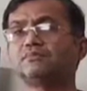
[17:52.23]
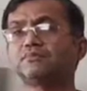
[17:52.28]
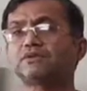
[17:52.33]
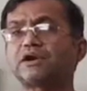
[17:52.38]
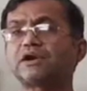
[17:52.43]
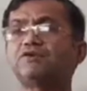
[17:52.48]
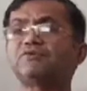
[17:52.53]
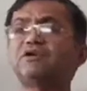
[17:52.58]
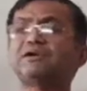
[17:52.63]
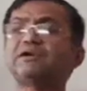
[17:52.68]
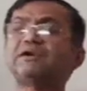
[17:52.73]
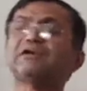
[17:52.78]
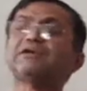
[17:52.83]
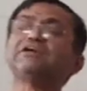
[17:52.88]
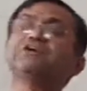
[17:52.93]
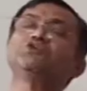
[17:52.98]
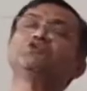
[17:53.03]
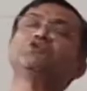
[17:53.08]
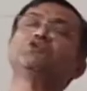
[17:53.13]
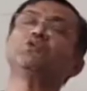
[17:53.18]
converted
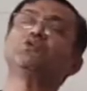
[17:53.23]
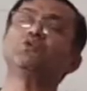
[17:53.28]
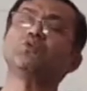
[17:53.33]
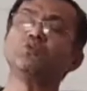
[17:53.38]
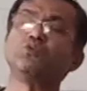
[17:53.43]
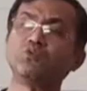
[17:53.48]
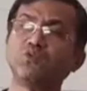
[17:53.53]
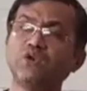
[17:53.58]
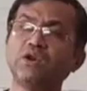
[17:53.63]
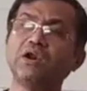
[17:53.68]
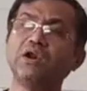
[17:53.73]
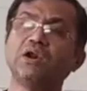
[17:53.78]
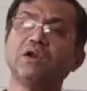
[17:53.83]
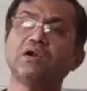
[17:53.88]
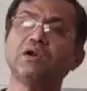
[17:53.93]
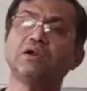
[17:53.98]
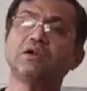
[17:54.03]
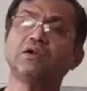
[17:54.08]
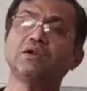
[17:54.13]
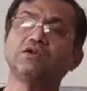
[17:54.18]
into
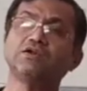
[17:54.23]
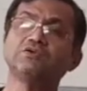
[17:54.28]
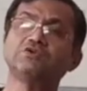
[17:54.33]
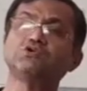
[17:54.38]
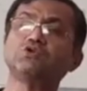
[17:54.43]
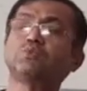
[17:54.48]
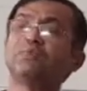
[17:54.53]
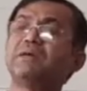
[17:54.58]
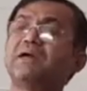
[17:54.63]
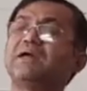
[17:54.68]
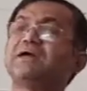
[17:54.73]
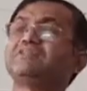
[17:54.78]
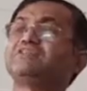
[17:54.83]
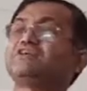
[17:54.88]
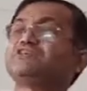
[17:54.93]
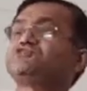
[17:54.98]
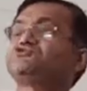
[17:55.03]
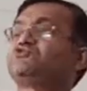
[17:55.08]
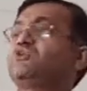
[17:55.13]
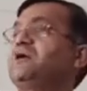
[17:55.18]
wool to make
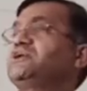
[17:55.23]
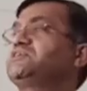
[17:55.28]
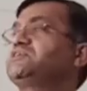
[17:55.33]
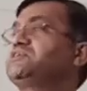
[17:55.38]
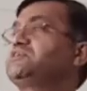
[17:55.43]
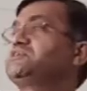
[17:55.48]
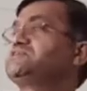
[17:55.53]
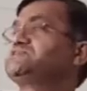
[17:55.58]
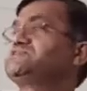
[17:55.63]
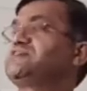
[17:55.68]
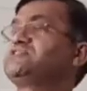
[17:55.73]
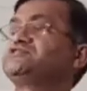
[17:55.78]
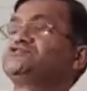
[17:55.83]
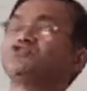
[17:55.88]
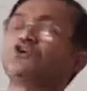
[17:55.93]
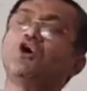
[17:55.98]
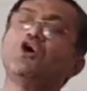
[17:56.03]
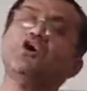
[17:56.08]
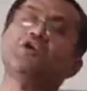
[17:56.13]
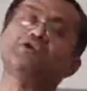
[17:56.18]
the sweaters and
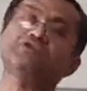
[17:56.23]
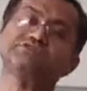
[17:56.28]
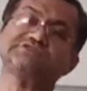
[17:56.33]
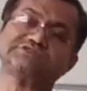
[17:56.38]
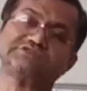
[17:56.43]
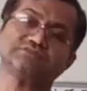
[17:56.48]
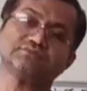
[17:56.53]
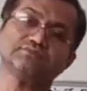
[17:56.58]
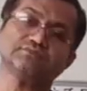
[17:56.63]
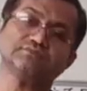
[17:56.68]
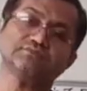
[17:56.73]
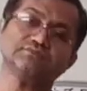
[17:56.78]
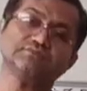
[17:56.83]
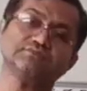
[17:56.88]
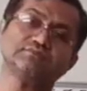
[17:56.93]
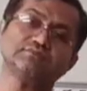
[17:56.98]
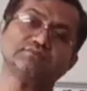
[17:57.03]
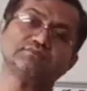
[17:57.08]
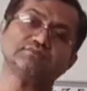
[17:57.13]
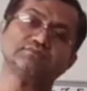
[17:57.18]
shawls
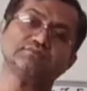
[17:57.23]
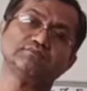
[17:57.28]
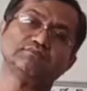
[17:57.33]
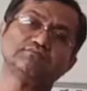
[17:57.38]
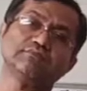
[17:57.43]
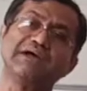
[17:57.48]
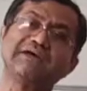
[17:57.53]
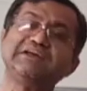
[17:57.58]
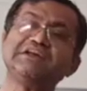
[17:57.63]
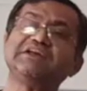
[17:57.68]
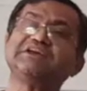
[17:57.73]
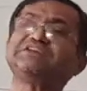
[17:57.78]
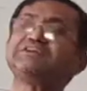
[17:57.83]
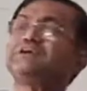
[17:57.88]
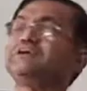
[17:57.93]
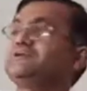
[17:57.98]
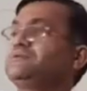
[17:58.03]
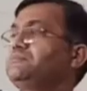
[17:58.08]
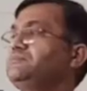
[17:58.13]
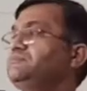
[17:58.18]
by
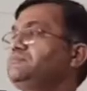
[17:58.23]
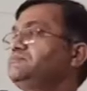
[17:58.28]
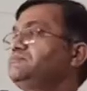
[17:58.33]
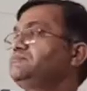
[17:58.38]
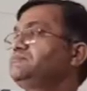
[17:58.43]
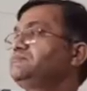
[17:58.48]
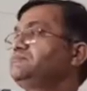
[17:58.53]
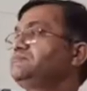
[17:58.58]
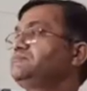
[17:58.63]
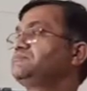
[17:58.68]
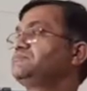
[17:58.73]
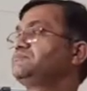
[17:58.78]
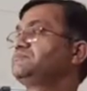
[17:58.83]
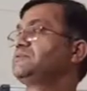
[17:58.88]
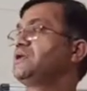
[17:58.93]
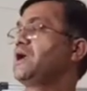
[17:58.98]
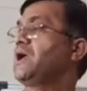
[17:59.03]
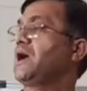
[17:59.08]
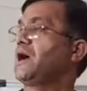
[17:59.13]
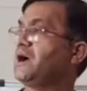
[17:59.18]
knitting.
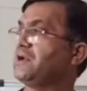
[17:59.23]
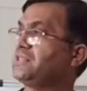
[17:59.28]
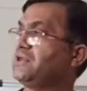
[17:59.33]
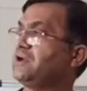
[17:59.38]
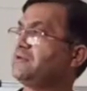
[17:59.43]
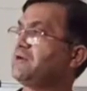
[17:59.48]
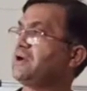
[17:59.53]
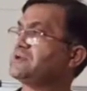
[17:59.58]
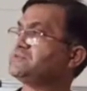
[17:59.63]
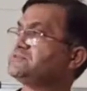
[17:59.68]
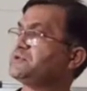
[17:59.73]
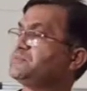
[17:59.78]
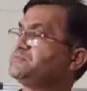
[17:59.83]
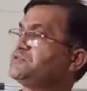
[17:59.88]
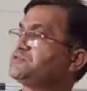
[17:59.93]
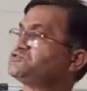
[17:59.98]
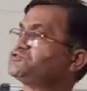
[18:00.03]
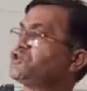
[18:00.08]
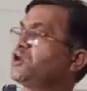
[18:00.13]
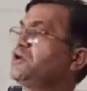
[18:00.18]
Otherwise, if
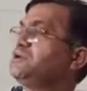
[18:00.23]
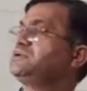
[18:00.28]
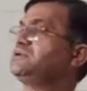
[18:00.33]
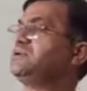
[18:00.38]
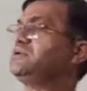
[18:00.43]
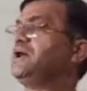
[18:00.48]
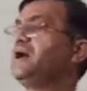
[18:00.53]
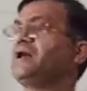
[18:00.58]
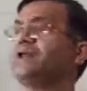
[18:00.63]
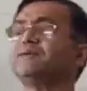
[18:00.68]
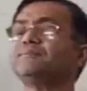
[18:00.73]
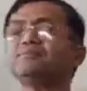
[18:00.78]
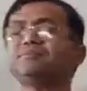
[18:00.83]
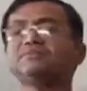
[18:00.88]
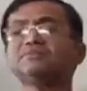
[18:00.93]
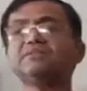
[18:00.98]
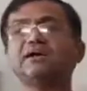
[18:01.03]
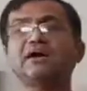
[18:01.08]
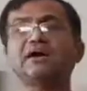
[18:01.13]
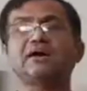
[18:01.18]
the sorter are
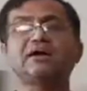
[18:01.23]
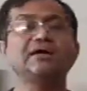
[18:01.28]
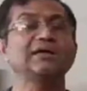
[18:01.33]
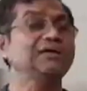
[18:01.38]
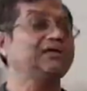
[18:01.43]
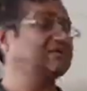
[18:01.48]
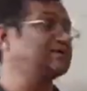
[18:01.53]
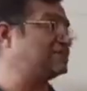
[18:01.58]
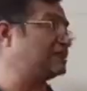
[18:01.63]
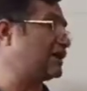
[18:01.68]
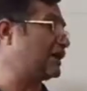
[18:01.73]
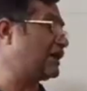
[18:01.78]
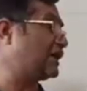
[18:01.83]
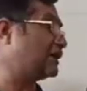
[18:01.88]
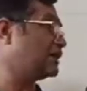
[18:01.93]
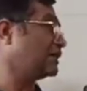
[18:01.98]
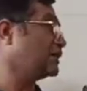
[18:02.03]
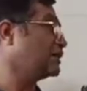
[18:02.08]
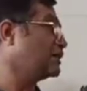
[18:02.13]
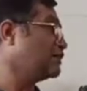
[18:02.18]
there, they
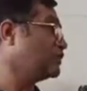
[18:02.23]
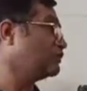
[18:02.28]
are